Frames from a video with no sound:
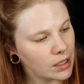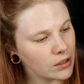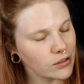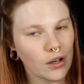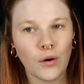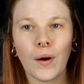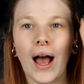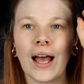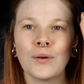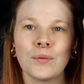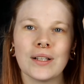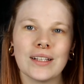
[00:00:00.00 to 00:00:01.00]
So
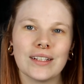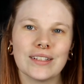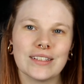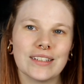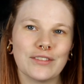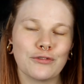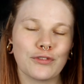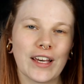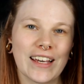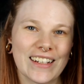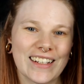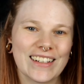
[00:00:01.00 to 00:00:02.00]
I will...
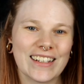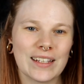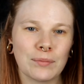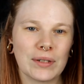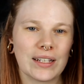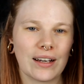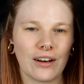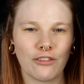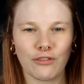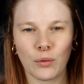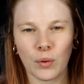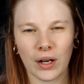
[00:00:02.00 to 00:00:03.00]
think a little bit
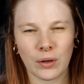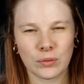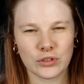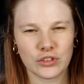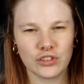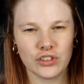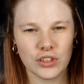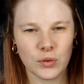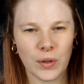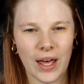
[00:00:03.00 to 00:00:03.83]
of what I want to do,